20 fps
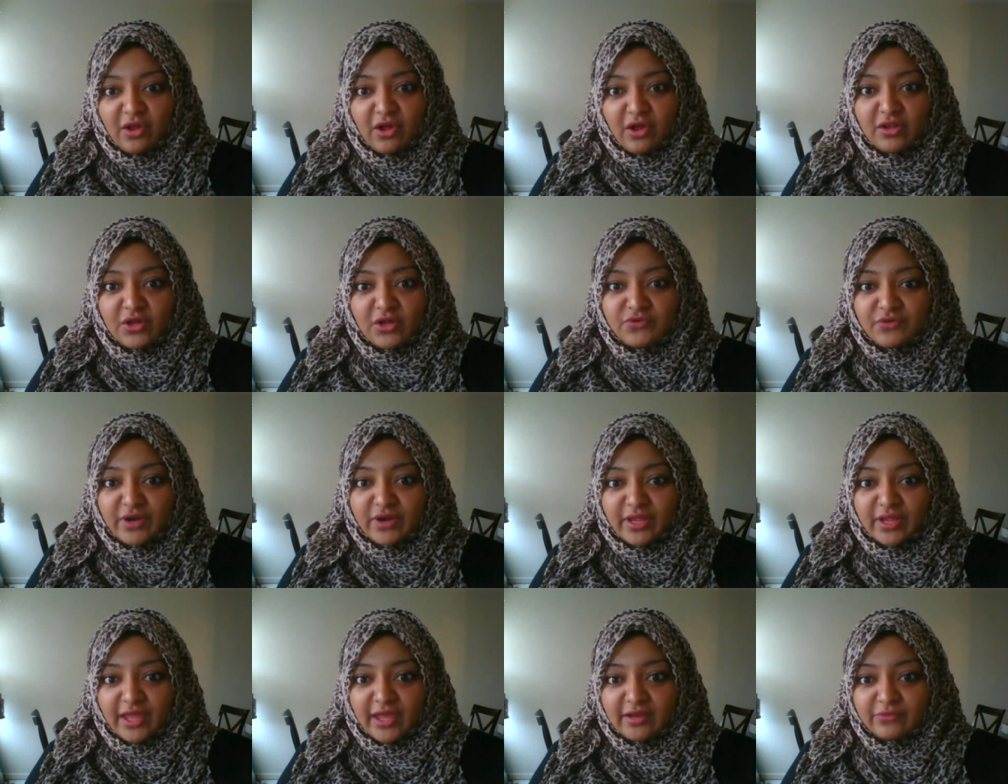all over
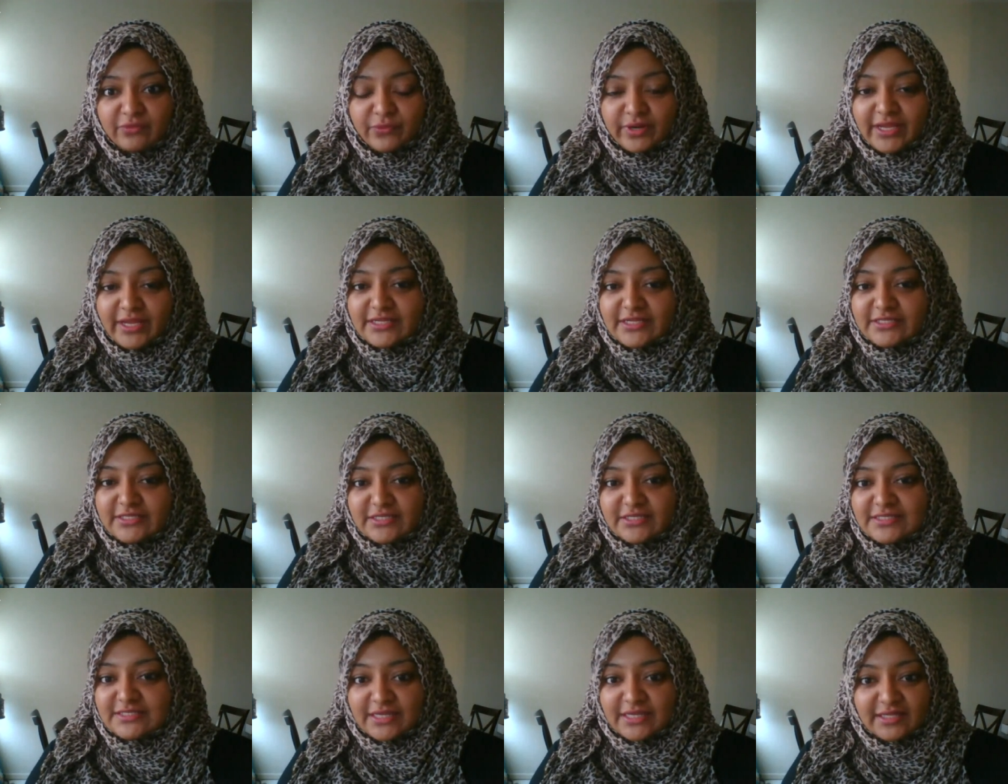again, where he
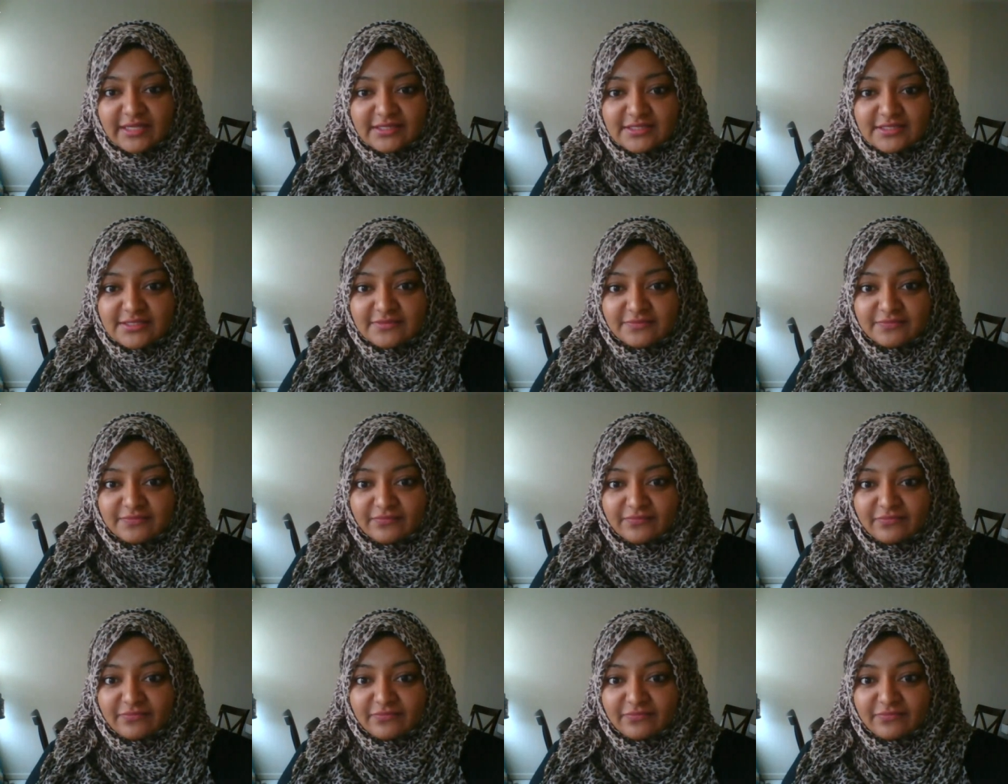just sits